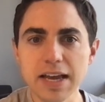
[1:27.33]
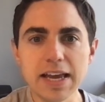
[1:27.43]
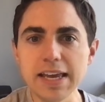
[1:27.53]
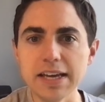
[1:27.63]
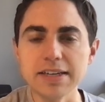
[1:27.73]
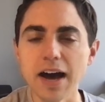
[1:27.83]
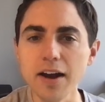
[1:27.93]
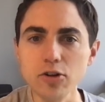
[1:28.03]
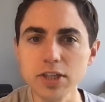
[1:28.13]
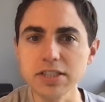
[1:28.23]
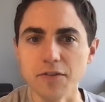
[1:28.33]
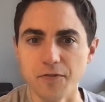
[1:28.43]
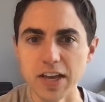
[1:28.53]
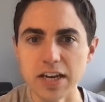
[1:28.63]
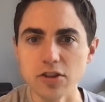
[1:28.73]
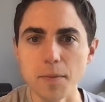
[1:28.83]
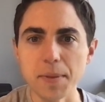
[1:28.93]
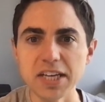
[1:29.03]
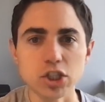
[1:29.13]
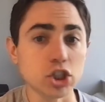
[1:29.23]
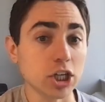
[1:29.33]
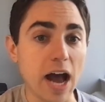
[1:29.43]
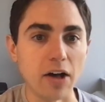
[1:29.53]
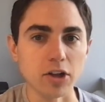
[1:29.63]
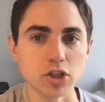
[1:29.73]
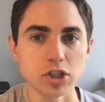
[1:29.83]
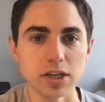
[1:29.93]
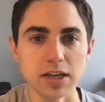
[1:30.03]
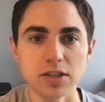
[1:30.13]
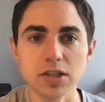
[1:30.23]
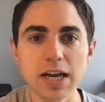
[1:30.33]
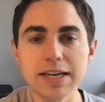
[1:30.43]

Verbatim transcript: He had not only defeated the biggest challenge to his